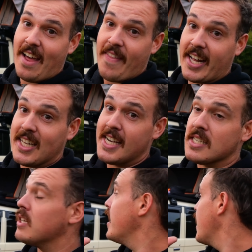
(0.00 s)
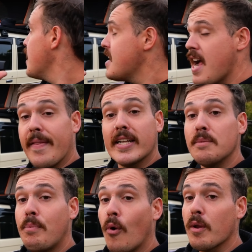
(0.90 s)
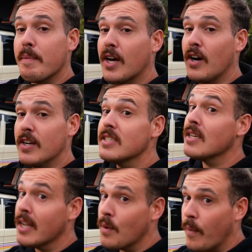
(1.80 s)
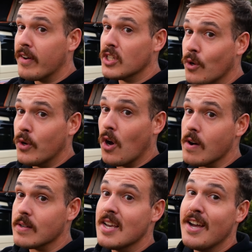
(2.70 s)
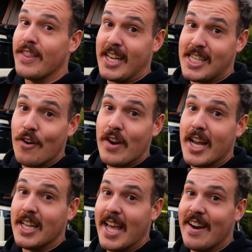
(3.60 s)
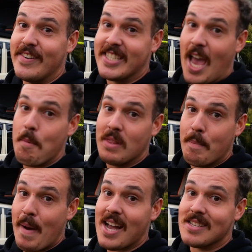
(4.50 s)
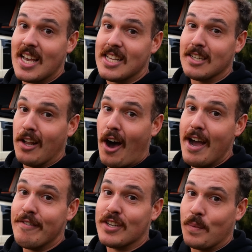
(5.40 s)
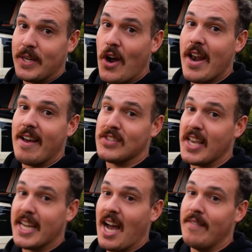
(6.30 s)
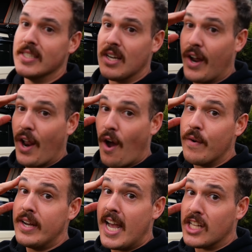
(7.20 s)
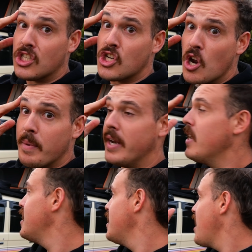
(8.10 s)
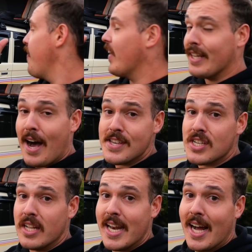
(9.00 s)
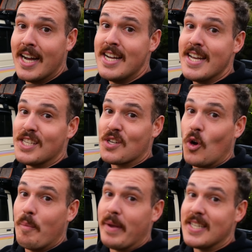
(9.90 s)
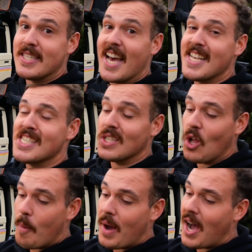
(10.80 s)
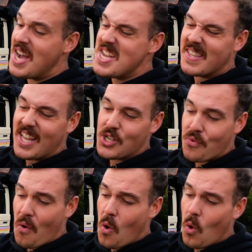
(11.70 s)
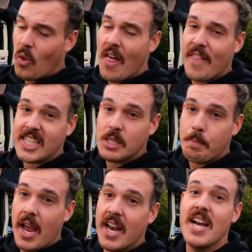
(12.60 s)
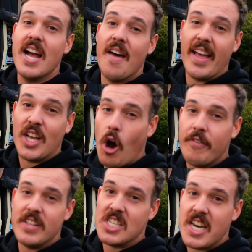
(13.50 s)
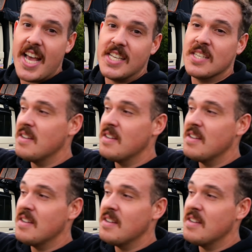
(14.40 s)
and their glass cleaner, and that's important because we've got 2 dogs. The interior cleaner is keeping the back seats alive because we don't have seat covers. I know, it's stupid. And the glass cleaner is good because they slobber, they drool, they spit, and they cough and sneeze